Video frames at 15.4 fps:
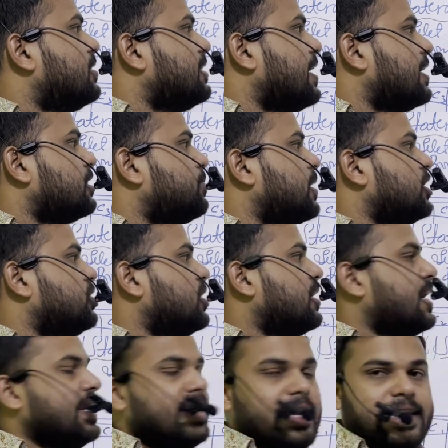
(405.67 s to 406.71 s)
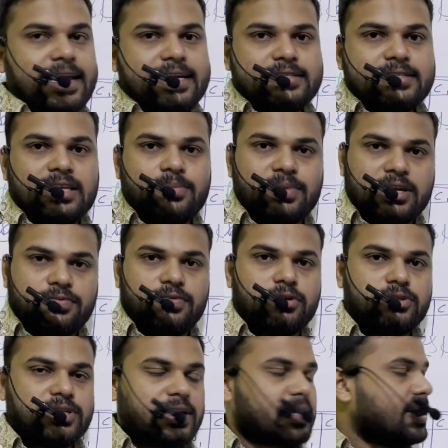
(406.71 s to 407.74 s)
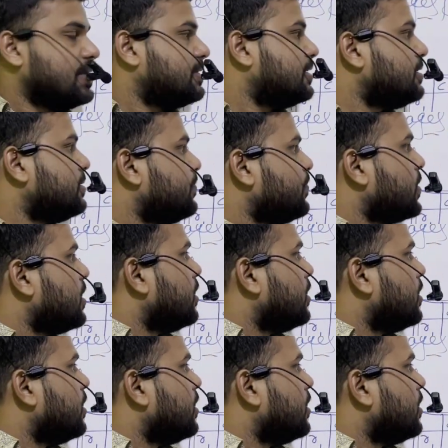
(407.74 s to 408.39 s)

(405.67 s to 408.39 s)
clause, expression and alias name in future classes.